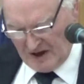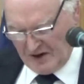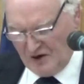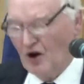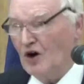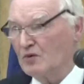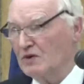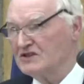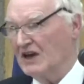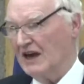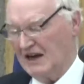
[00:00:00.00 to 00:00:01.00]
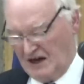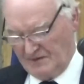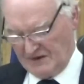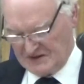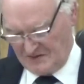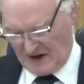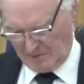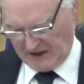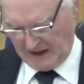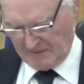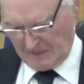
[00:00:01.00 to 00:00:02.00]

nor was any of his family.